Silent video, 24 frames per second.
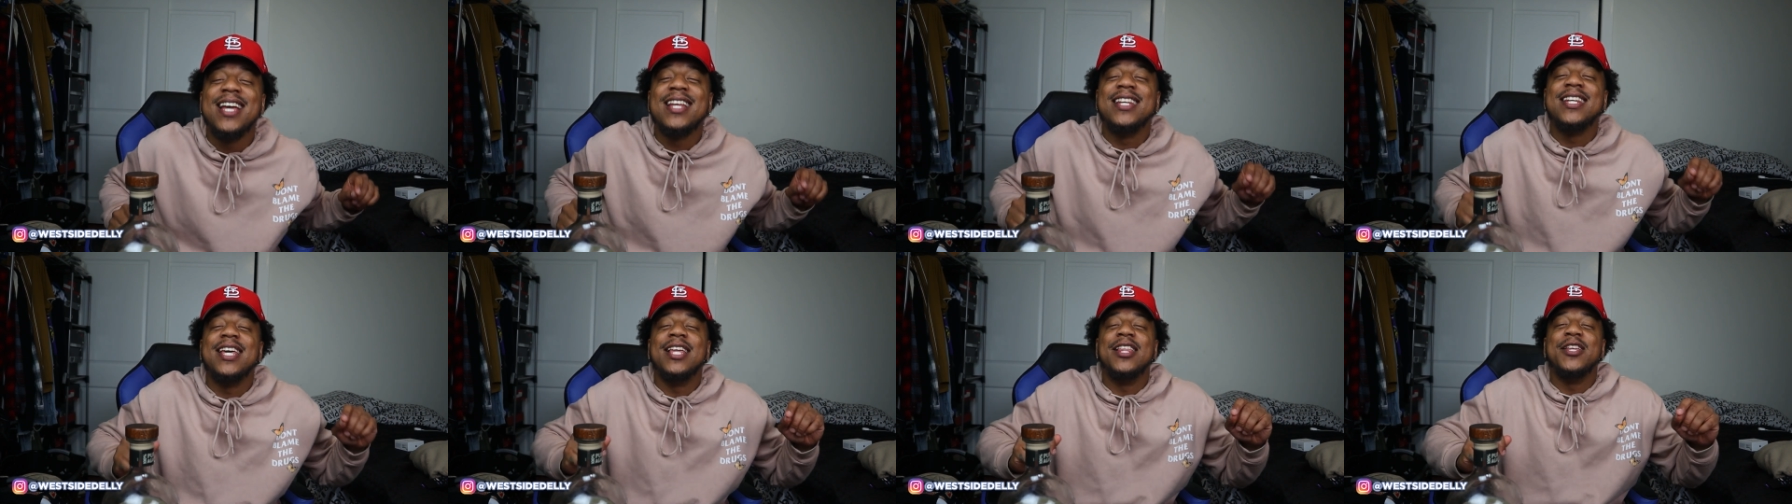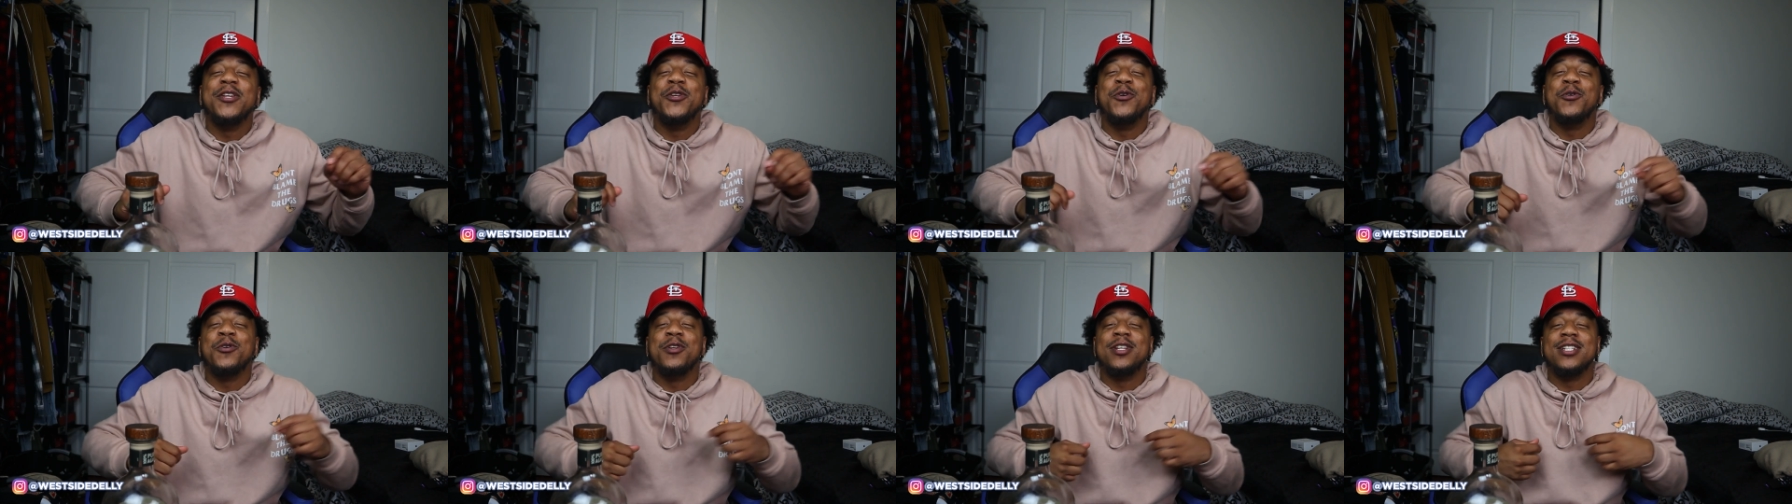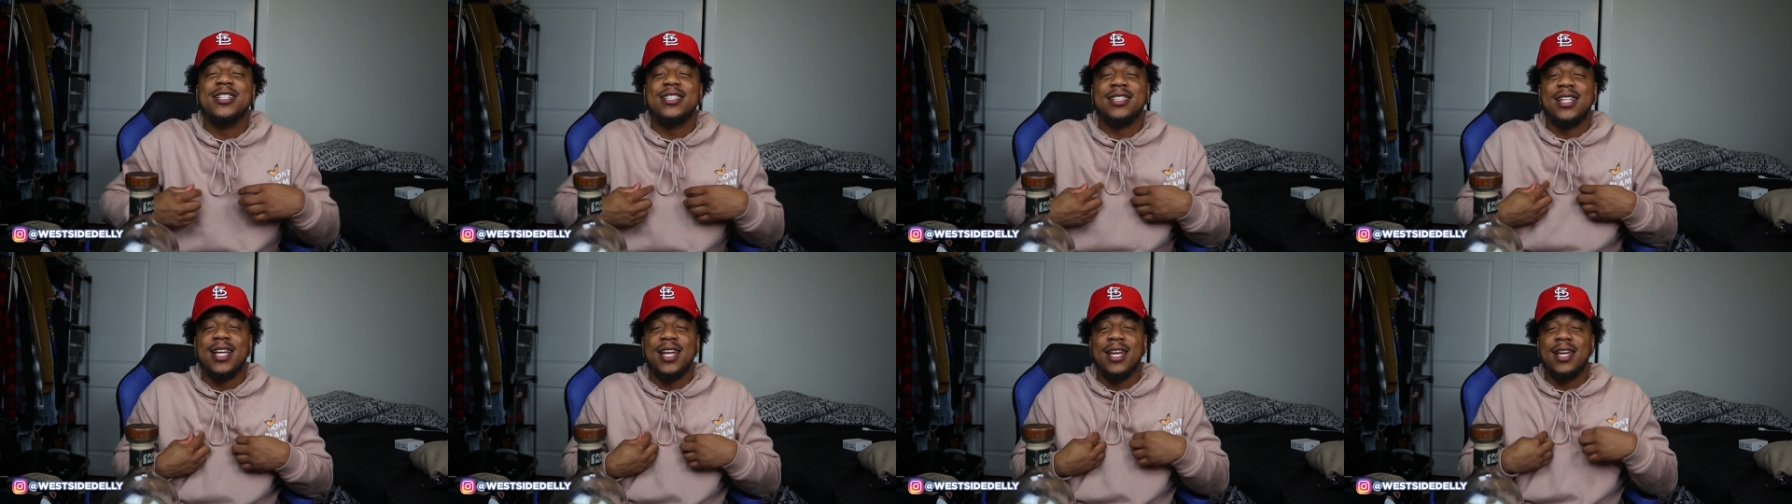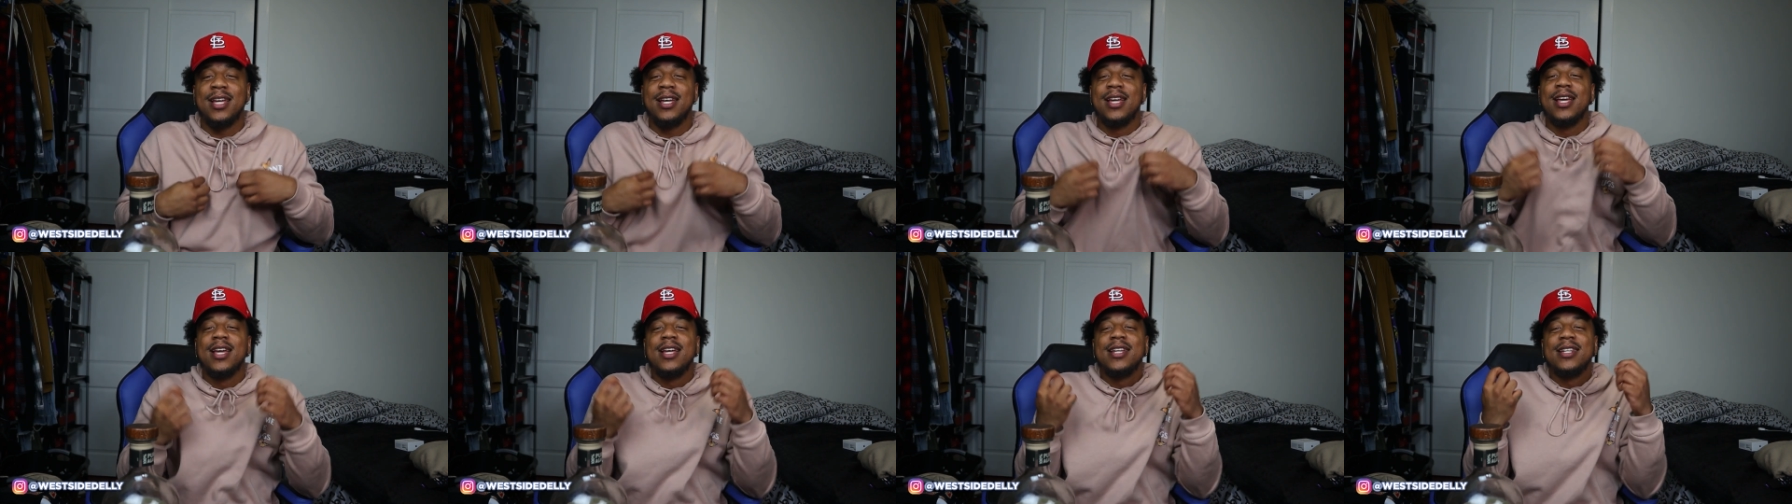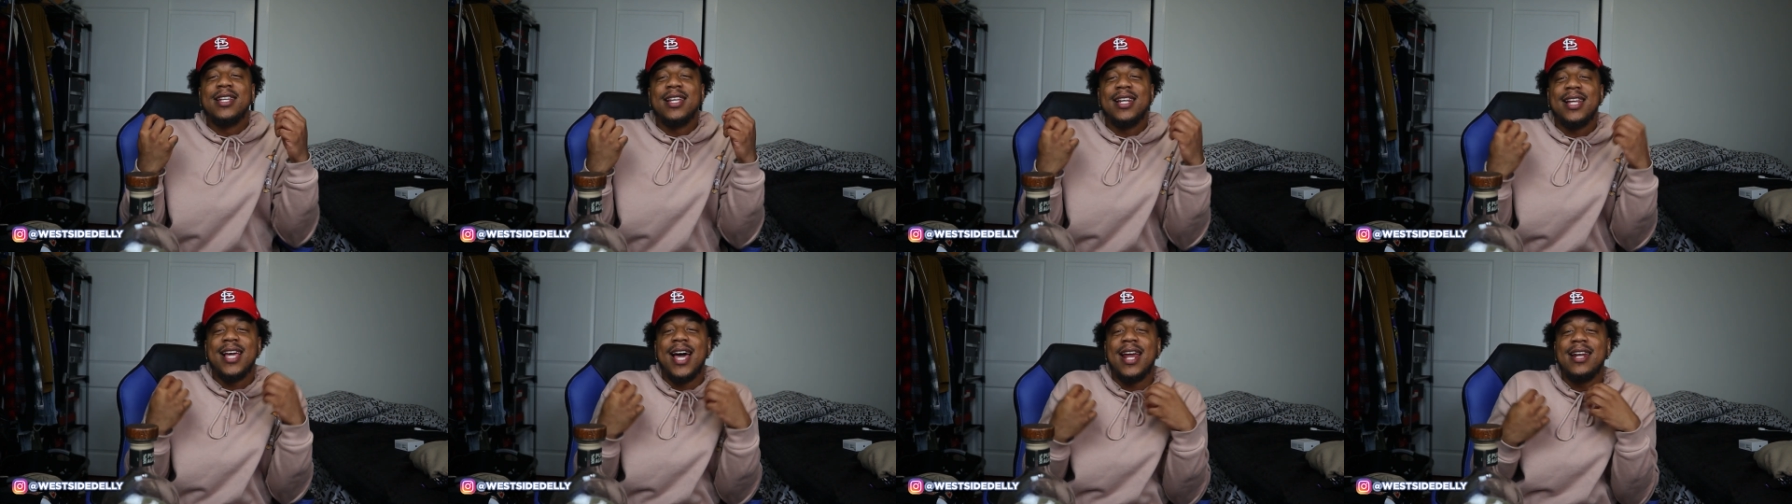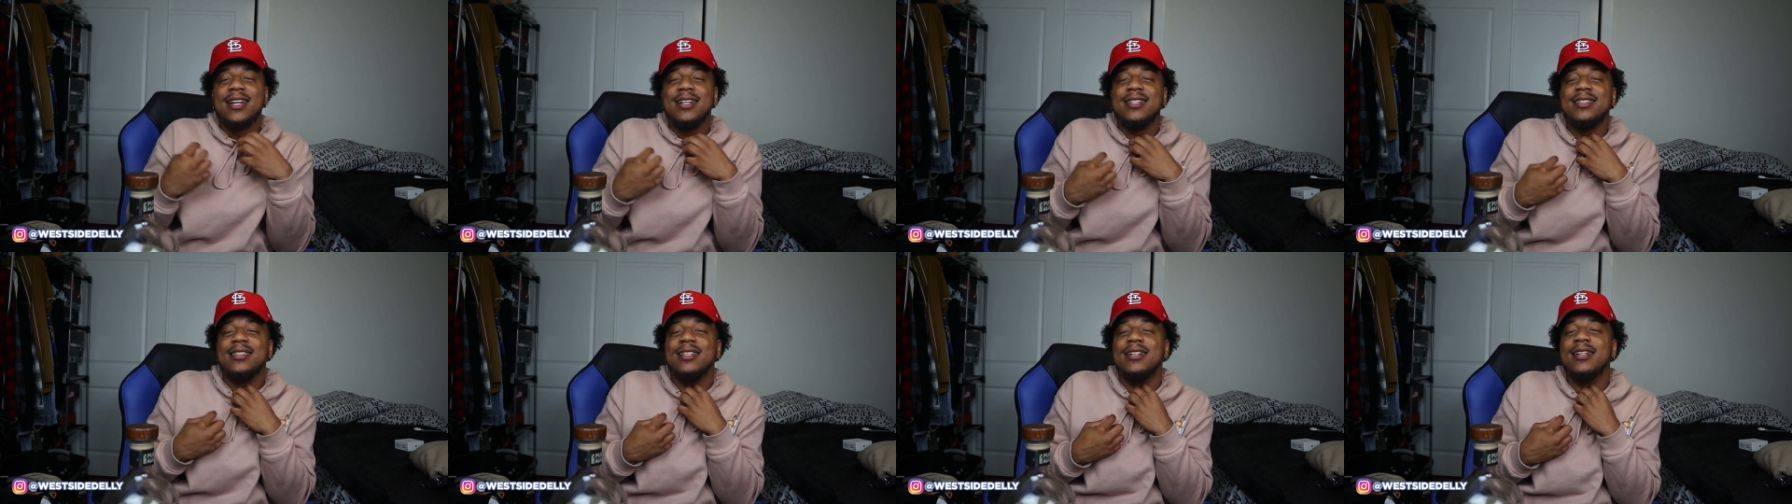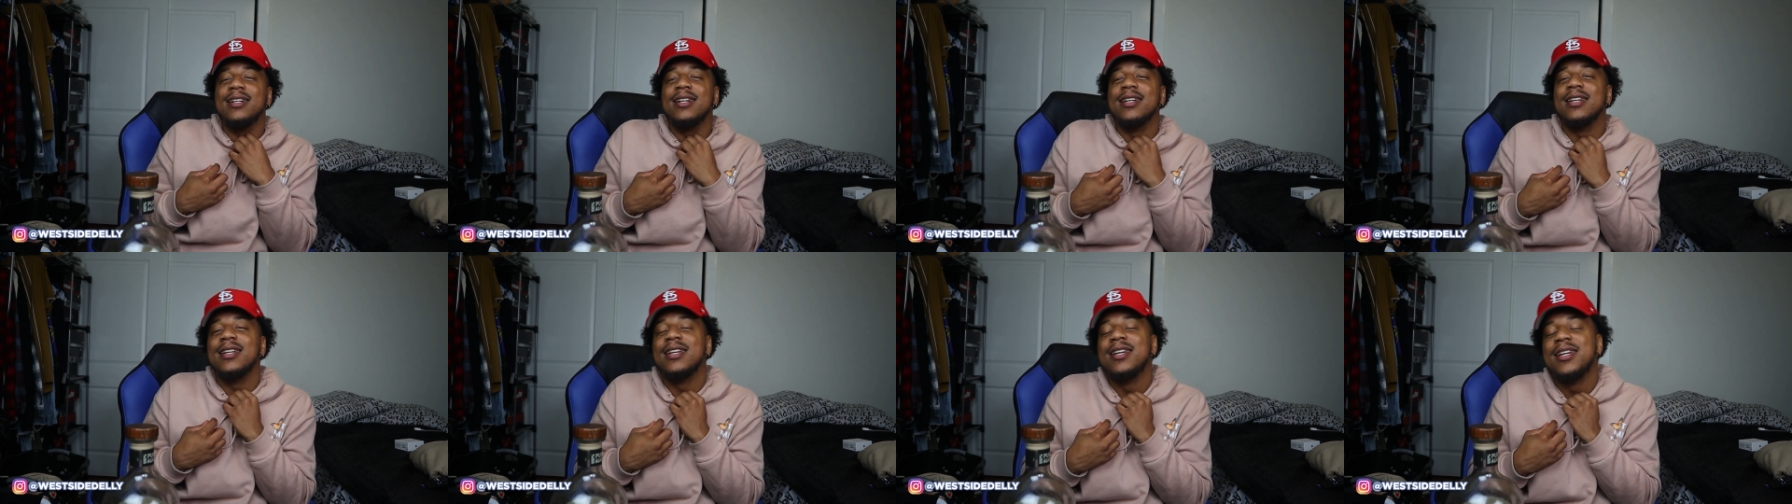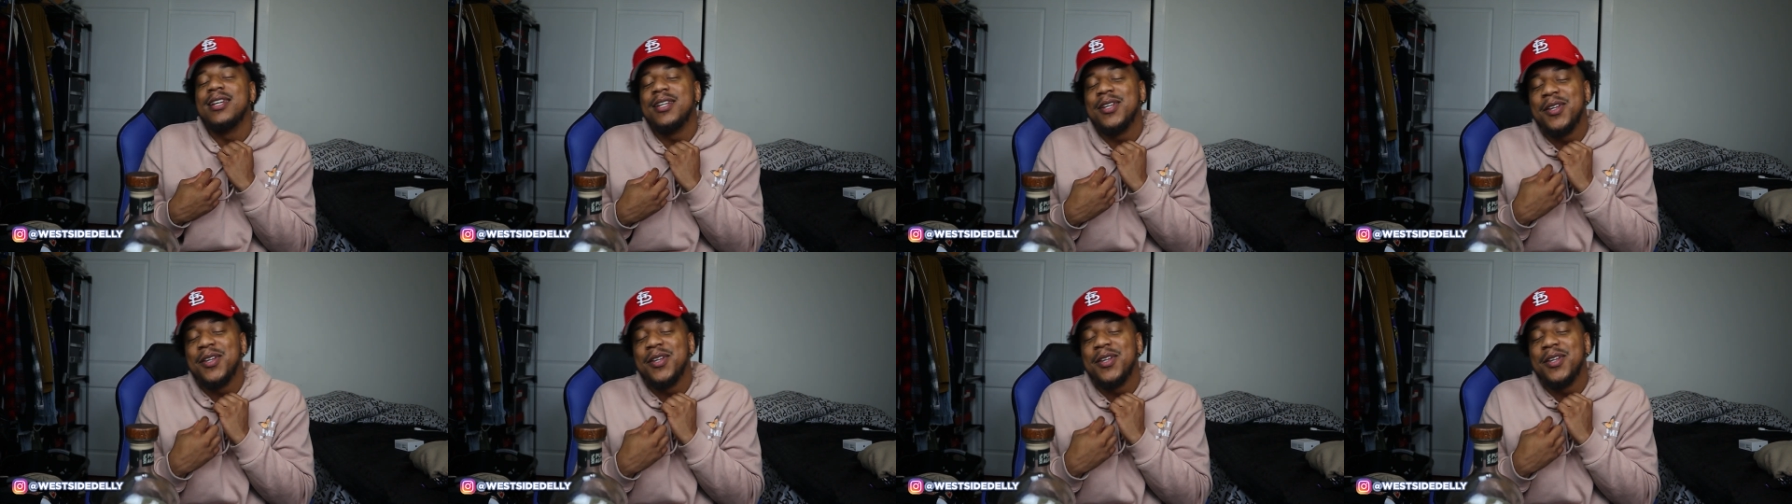Daily doing this thing. Daily out here thugging.